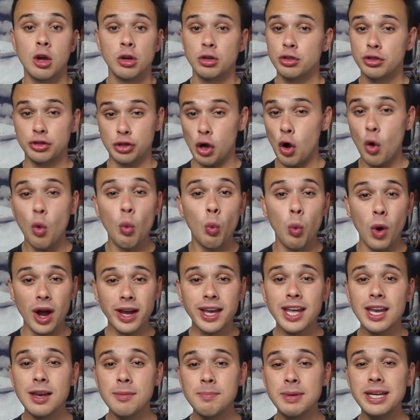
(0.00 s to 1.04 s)
So what
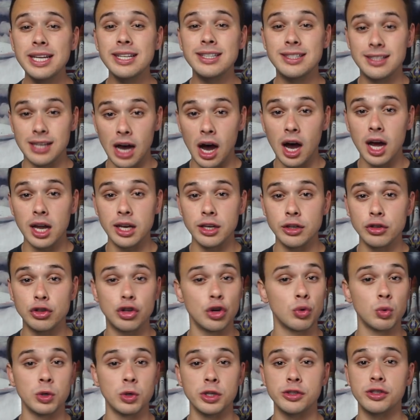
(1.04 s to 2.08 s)
can be done
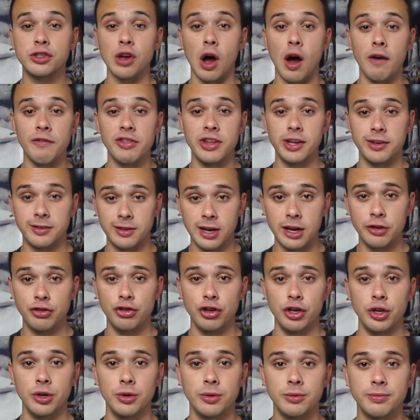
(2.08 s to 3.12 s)
to resolve this
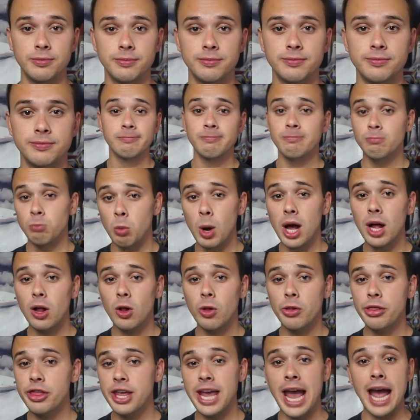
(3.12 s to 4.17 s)
issue?
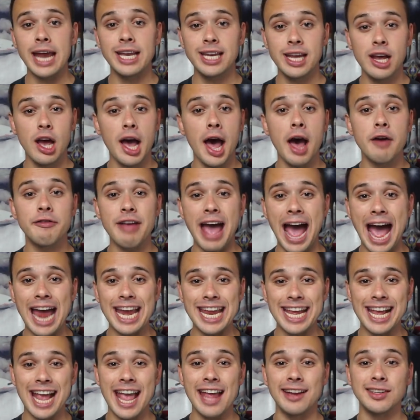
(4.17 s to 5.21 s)
Well, the idea of
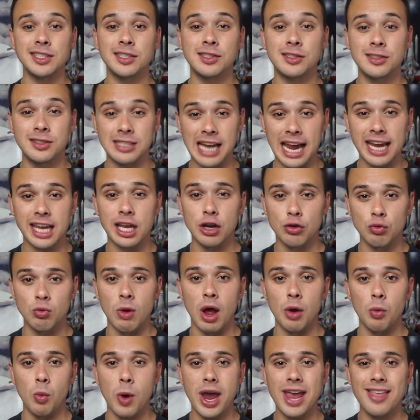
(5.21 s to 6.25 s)
adding a second
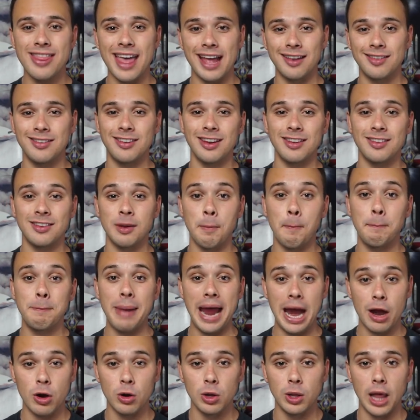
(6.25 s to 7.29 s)
runway that sits
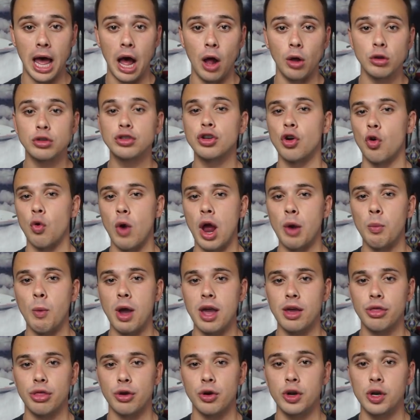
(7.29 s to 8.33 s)
parallel to
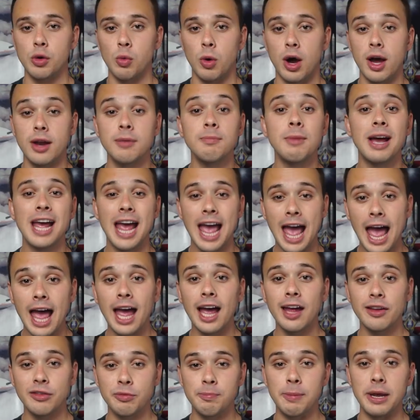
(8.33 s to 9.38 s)
runway thirty-one
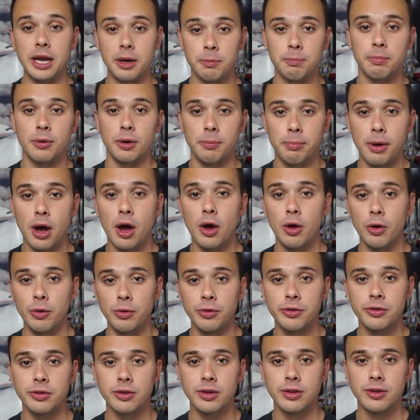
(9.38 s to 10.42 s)
has been proposed.